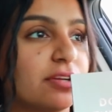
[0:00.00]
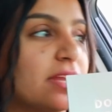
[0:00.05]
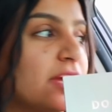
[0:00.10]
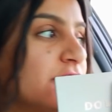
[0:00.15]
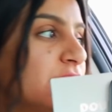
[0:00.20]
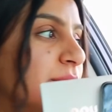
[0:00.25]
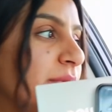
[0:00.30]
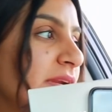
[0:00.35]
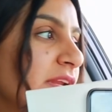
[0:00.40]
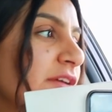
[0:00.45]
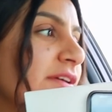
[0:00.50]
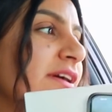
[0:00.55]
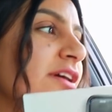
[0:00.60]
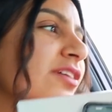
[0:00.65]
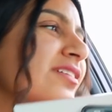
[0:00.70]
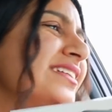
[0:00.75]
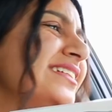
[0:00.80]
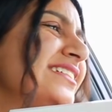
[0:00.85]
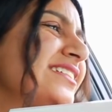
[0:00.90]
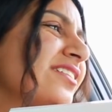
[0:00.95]
on how you want. Okay,
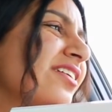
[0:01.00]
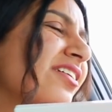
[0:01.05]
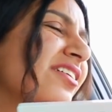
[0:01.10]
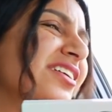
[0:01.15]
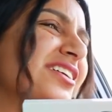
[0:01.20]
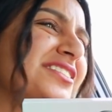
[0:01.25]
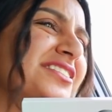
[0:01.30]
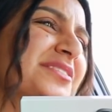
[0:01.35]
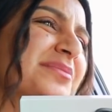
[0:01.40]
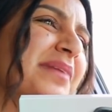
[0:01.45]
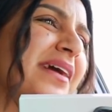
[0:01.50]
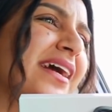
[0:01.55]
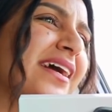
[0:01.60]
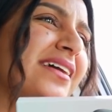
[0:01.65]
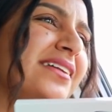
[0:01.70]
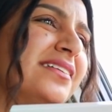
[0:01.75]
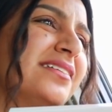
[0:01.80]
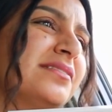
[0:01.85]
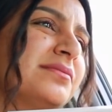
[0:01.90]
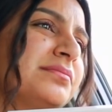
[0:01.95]
all these cars,
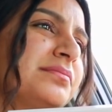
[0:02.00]
man.